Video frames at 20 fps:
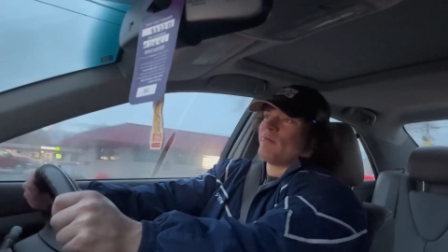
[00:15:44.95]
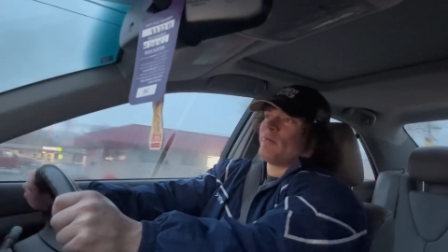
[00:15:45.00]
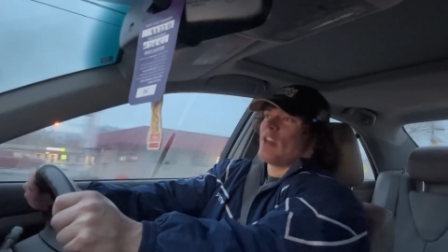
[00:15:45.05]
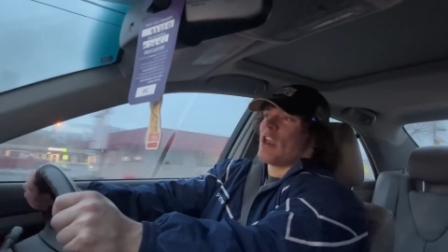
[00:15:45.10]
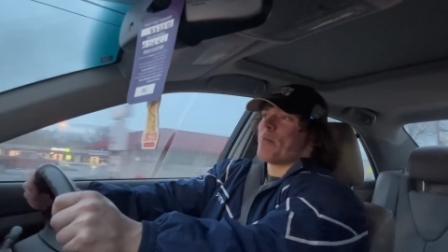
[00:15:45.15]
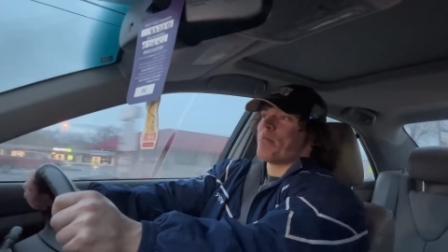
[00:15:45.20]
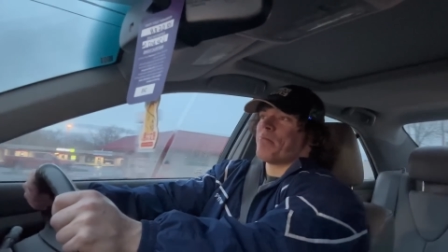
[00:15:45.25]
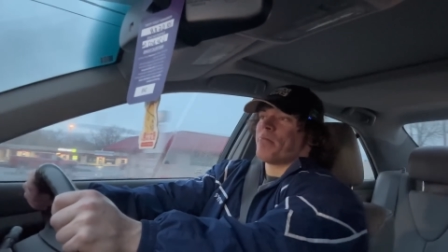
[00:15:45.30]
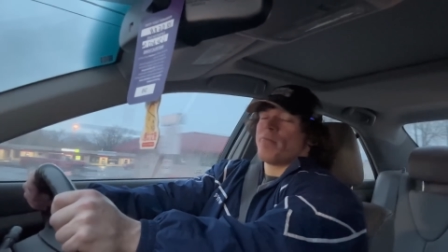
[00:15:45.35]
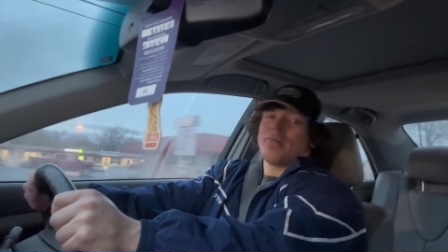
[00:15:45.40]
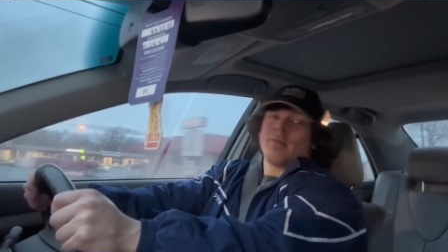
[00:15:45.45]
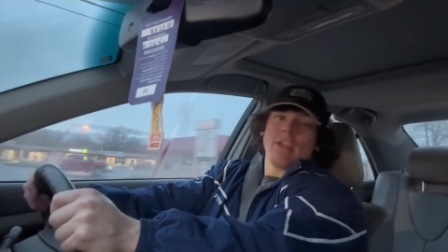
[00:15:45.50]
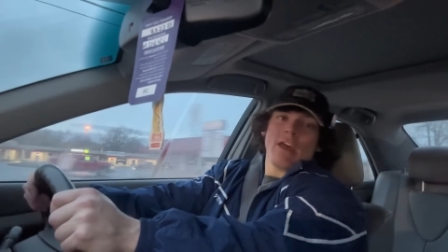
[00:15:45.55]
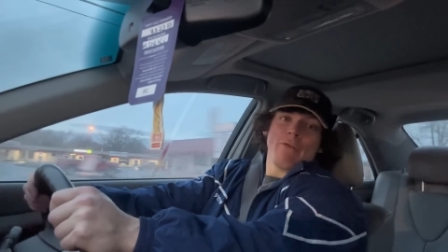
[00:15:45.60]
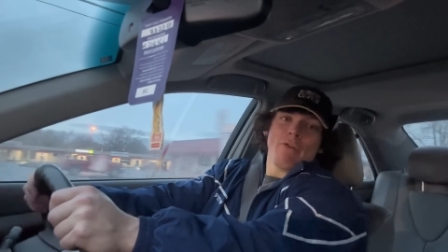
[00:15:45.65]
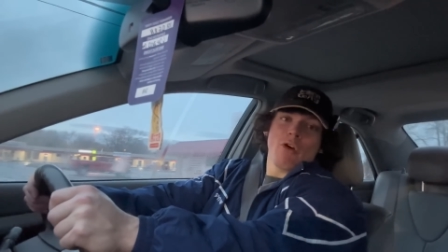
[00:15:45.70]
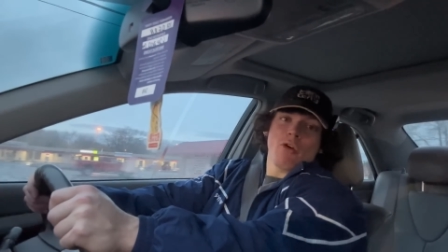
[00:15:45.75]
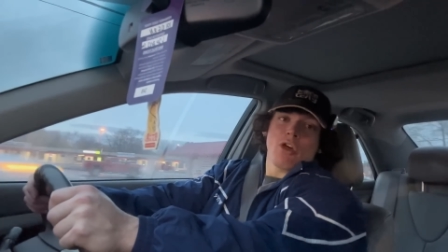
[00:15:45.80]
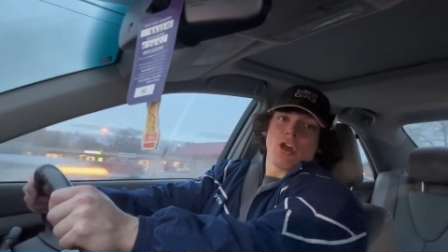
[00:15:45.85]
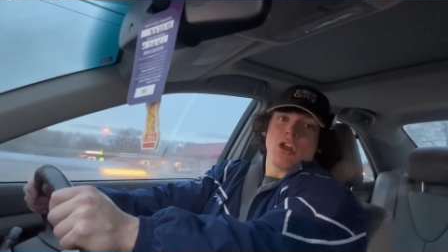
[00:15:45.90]
Yep, that
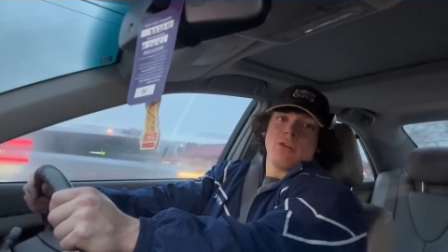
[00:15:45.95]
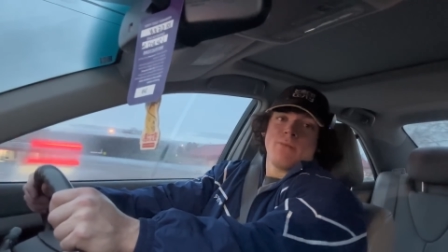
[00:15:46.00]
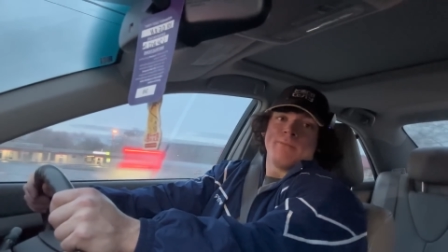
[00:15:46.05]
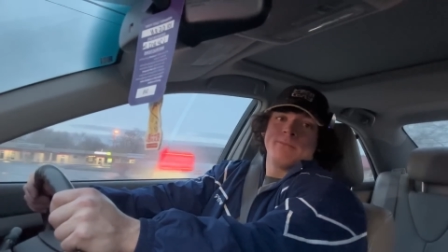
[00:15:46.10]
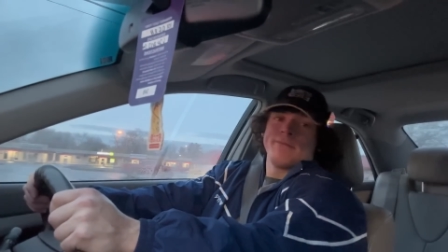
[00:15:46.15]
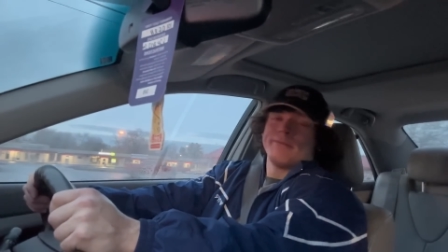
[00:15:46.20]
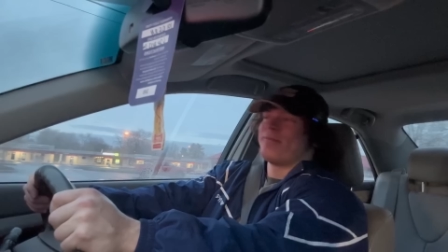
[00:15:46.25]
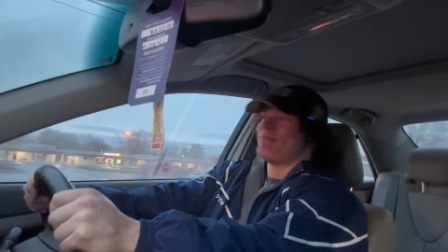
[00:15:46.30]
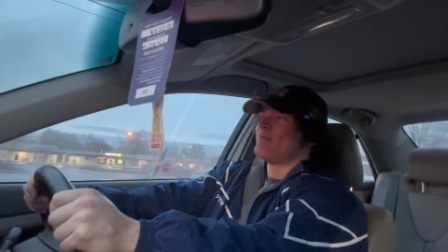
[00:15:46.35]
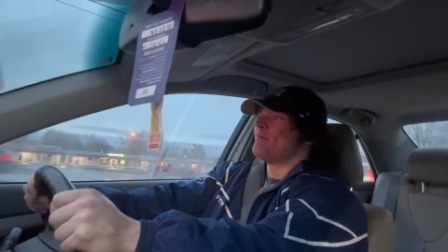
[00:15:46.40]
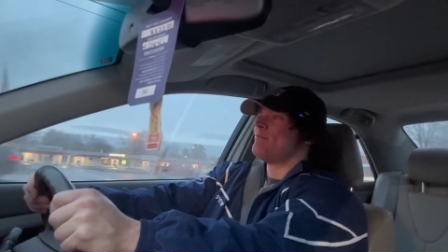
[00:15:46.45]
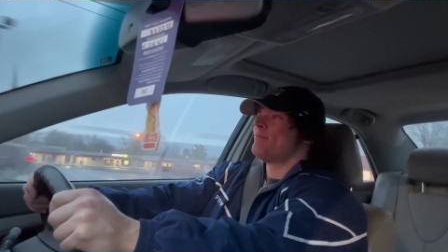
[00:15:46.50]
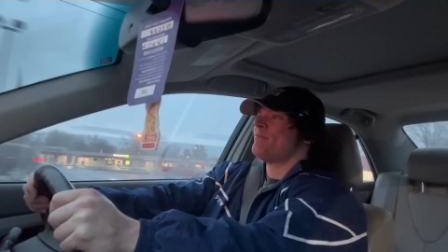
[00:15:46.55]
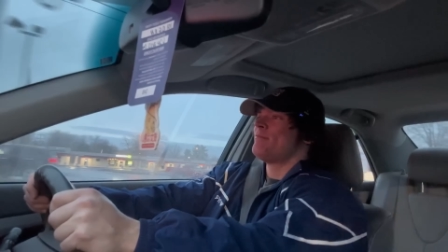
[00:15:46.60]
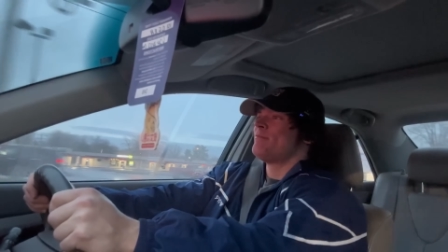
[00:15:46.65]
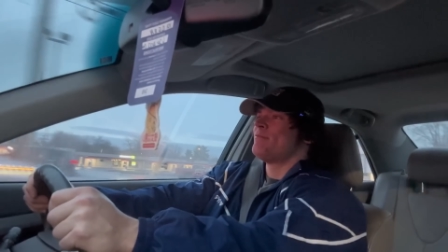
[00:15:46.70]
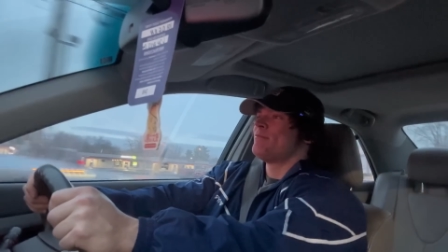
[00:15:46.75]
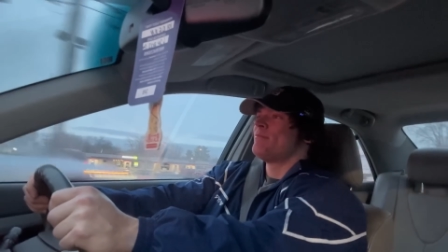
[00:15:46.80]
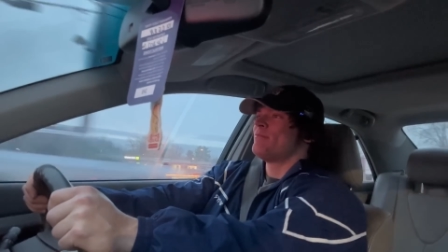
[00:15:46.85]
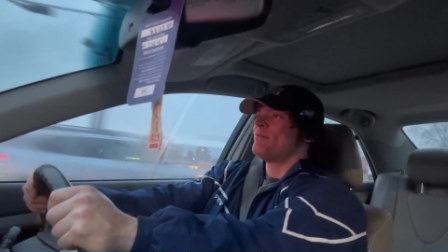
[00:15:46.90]
felt good.
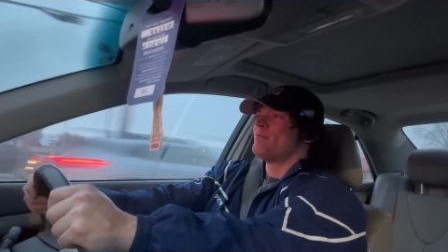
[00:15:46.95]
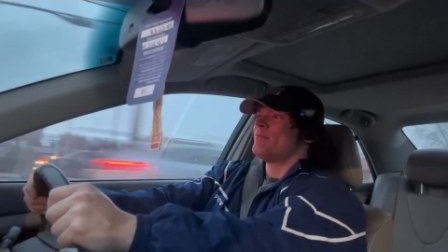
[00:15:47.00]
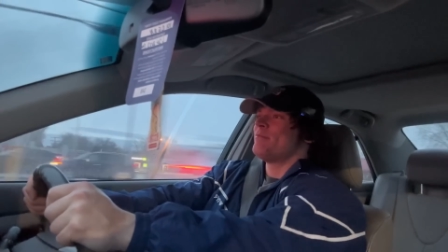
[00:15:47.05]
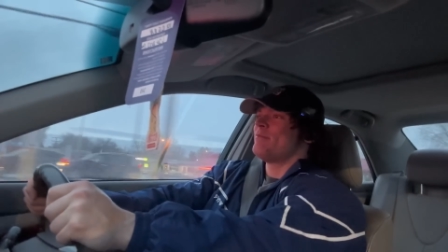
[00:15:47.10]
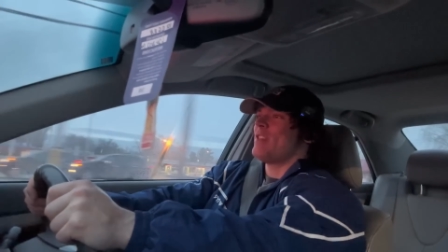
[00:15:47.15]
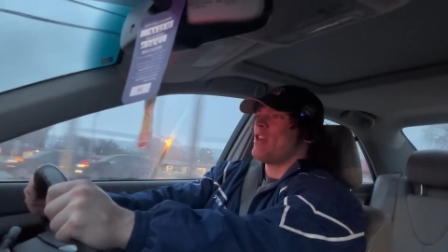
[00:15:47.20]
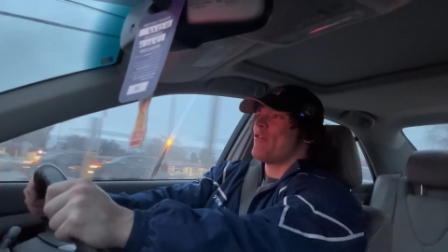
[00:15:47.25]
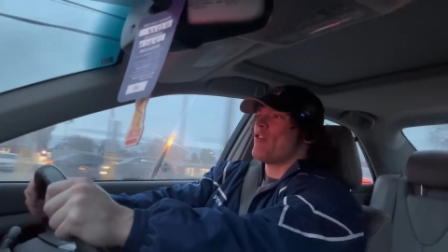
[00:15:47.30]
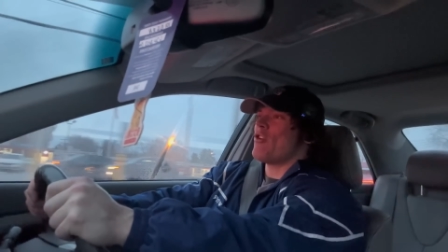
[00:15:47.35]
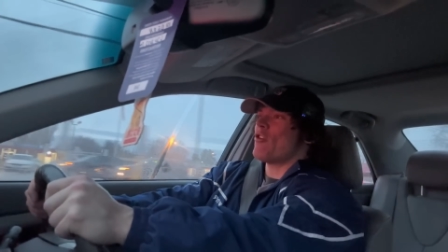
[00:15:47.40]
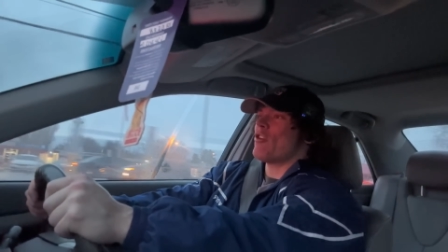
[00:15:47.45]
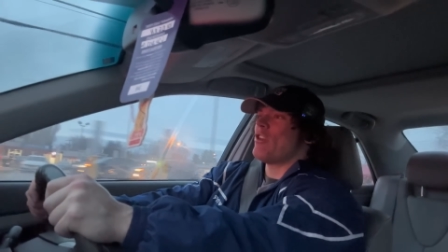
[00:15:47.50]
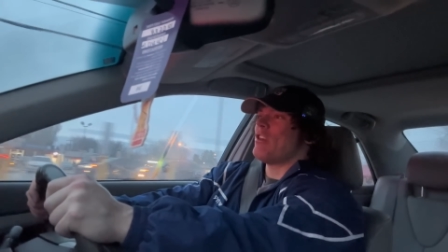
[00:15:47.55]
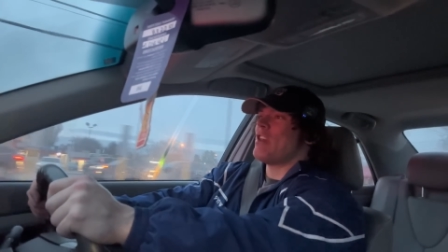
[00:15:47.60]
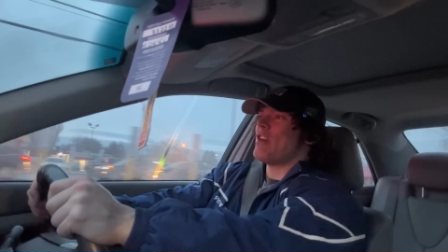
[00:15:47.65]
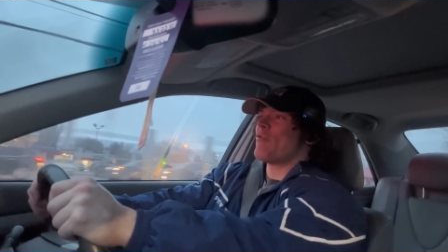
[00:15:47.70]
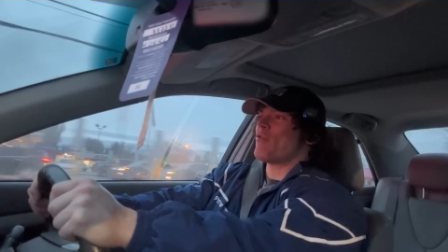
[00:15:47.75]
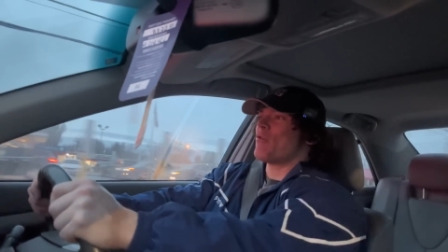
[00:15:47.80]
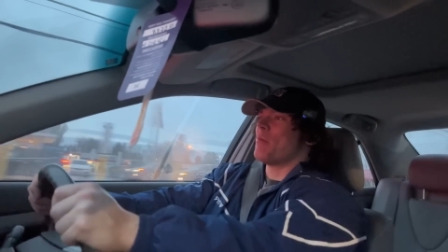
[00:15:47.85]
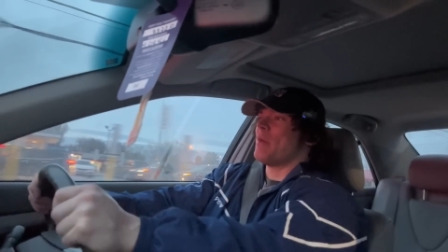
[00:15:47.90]
That felt good
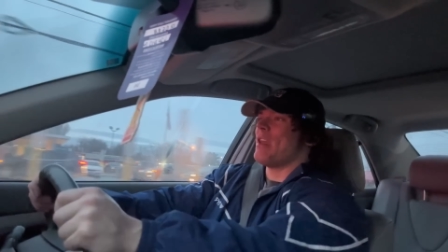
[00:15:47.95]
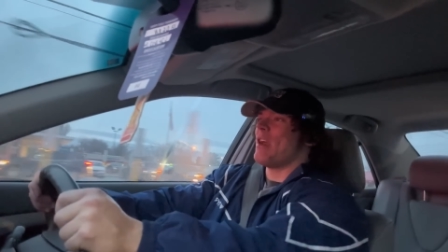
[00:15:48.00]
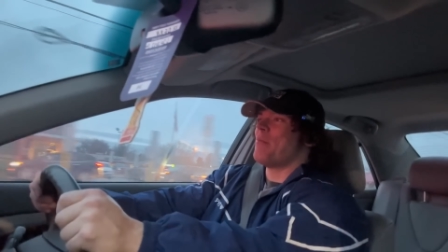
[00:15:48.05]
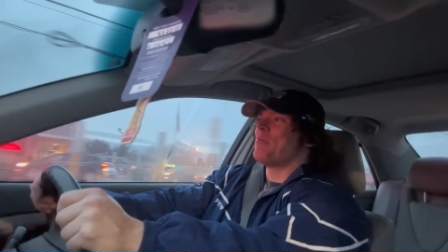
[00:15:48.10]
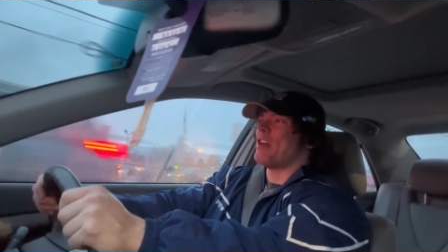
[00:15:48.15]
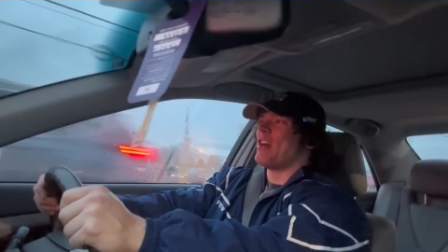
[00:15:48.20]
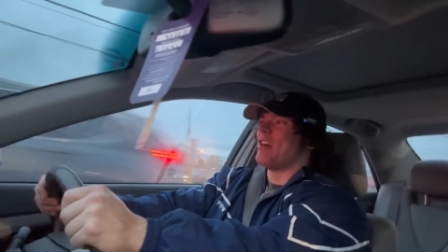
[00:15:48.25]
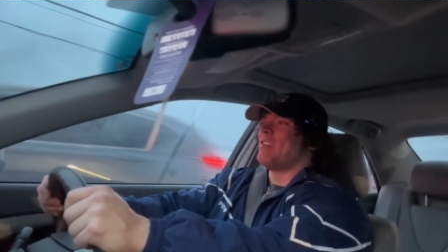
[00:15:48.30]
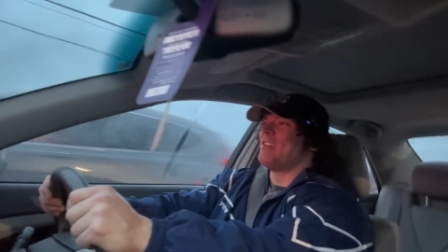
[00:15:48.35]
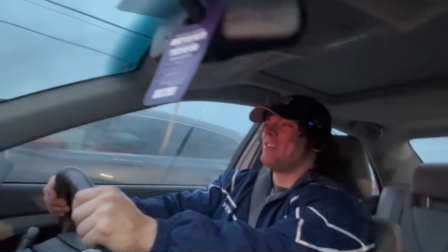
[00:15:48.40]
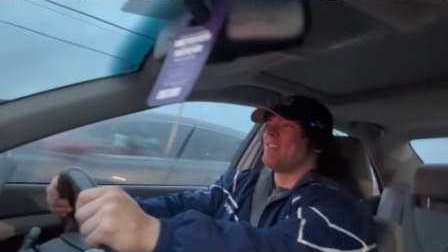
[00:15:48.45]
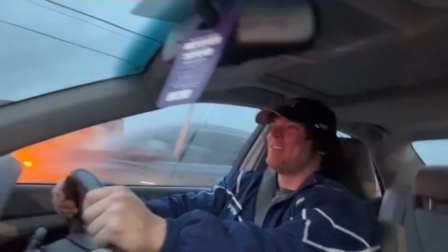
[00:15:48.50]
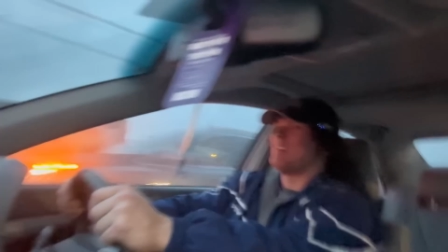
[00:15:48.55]
enough for me. I'm done.